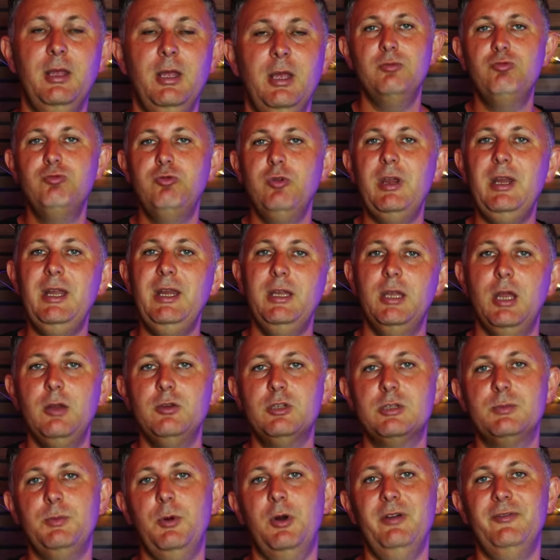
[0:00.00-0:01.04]
So really
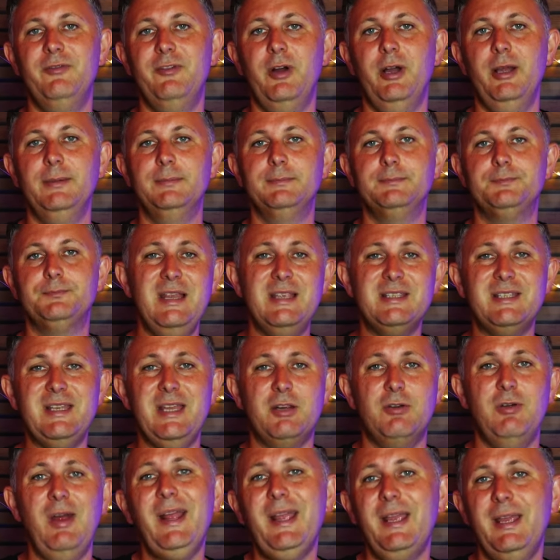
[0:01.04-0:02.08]
know Spotify. So let's
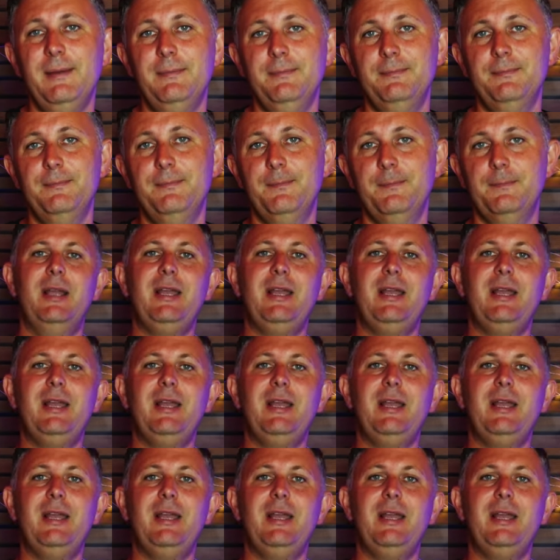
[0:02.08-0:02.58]
get cracking.